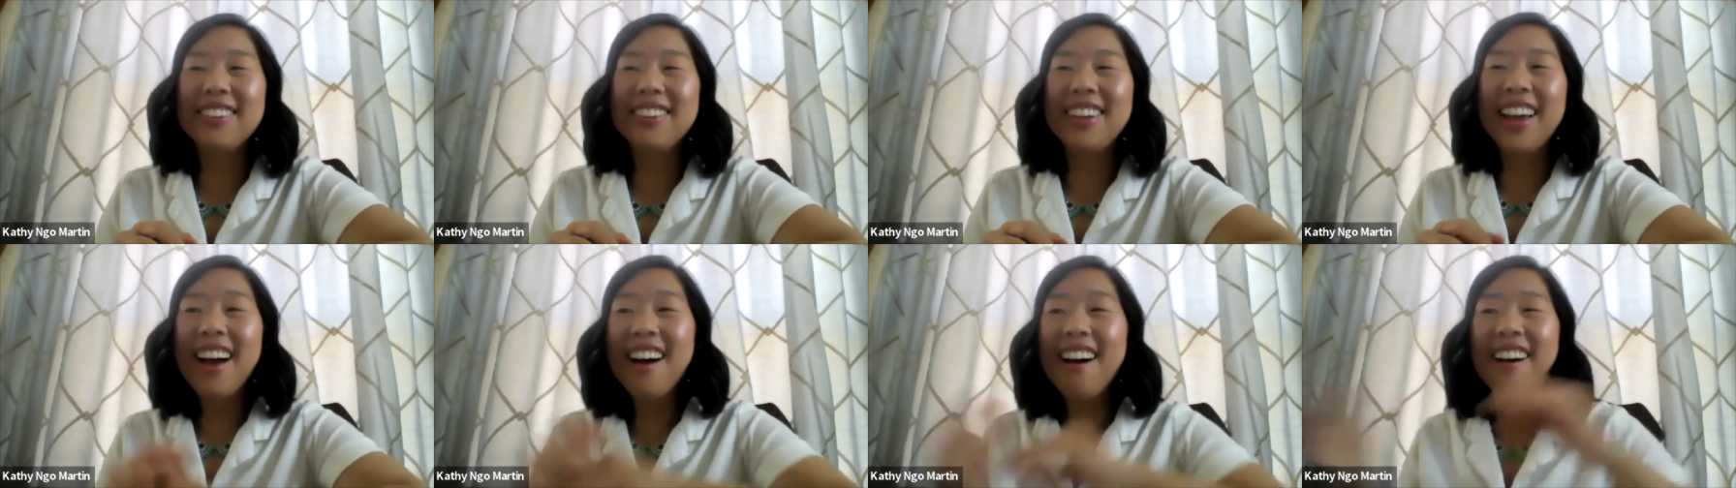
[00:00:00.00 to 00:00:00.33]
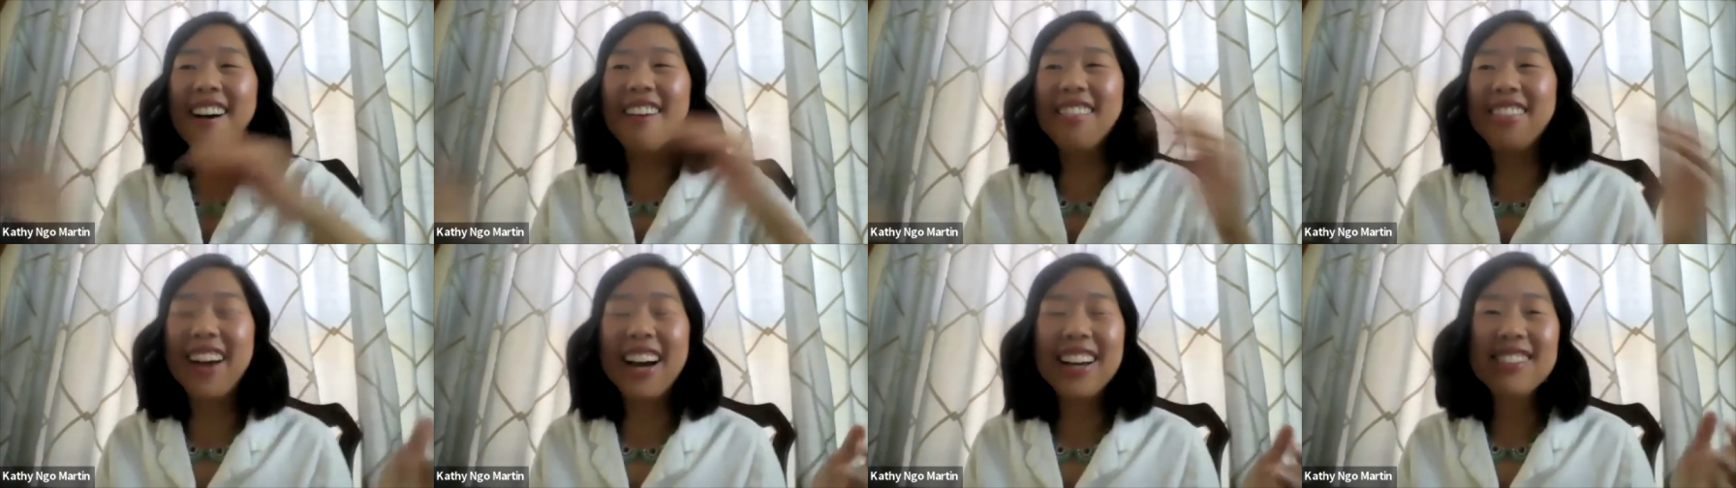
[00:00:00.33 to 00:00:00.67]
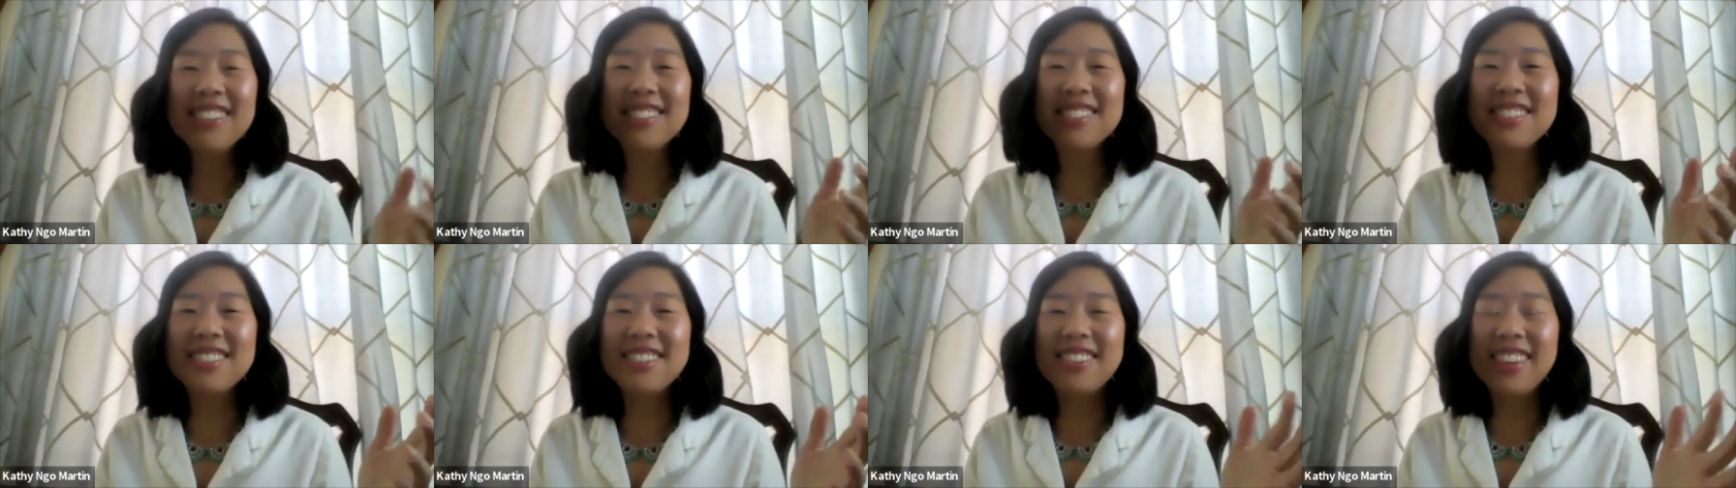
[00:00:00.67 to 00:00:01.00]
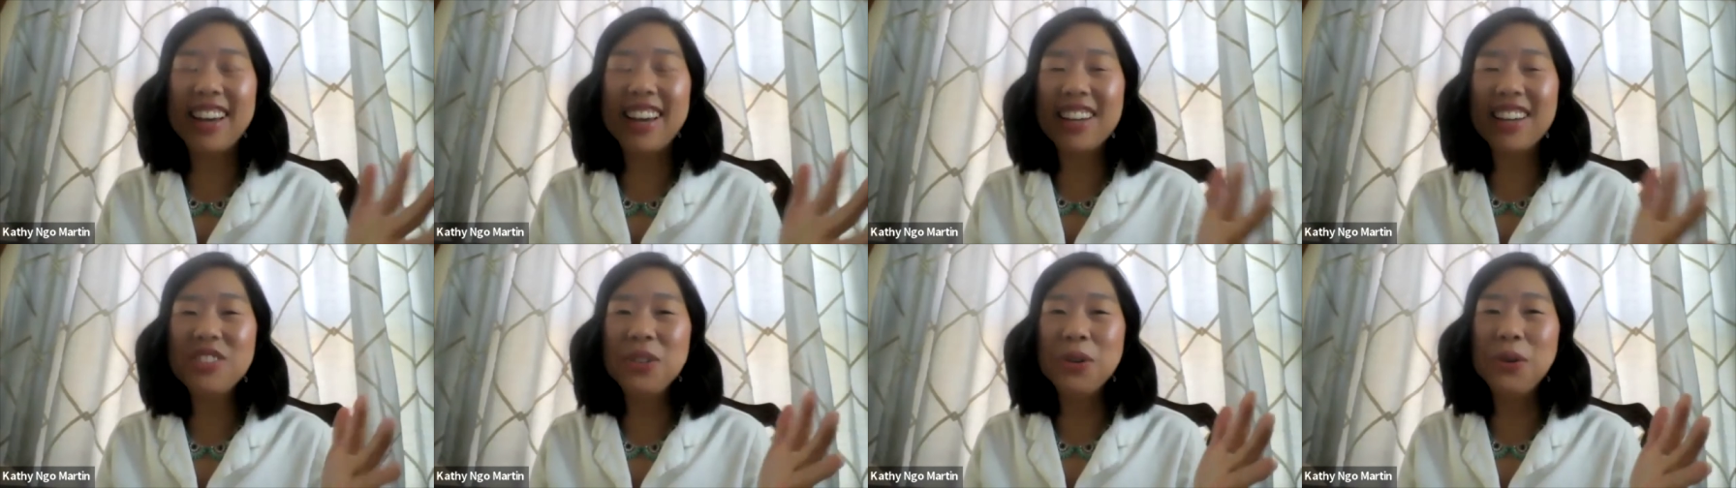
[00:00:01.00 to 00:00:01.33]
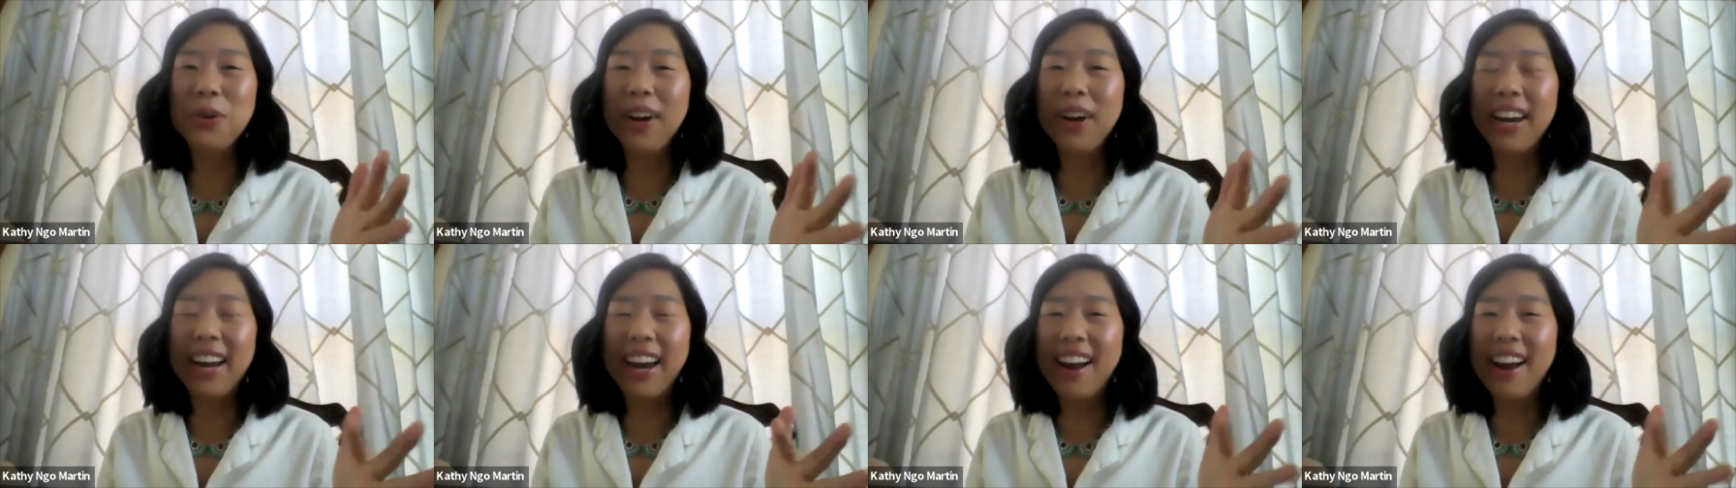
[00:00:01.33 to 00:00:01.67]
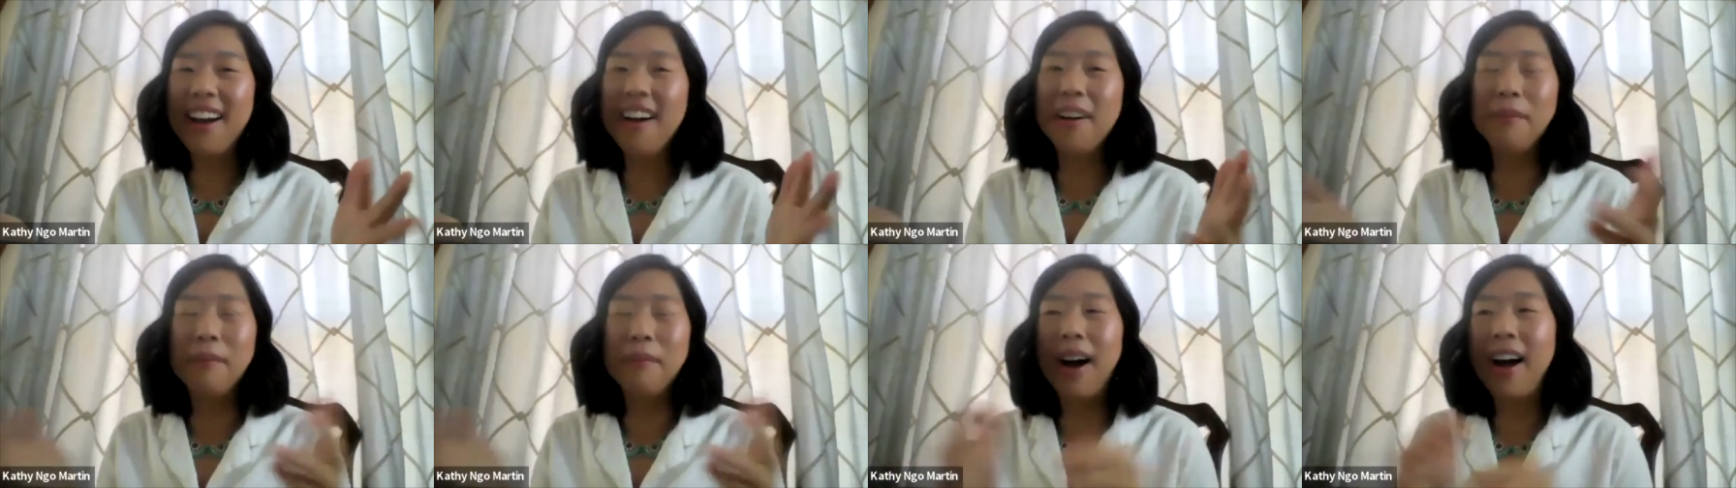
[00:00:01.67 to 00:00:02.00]
yeah, that's that's who I
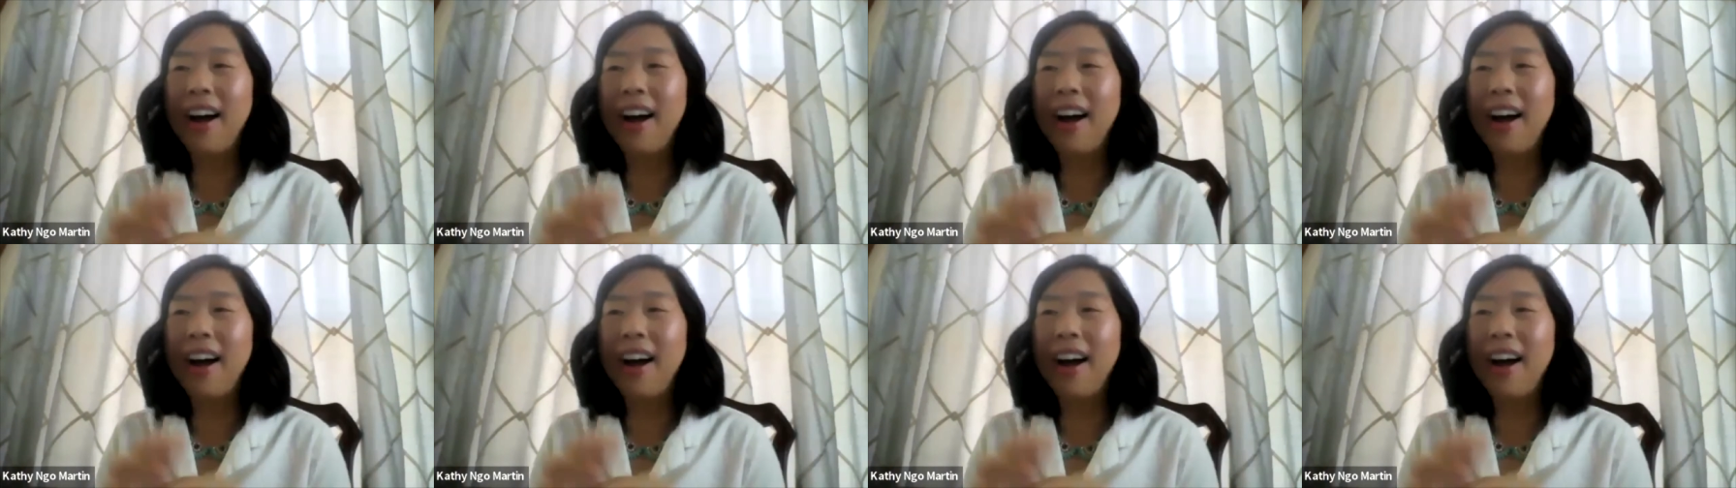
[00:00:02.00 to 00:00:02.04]
am.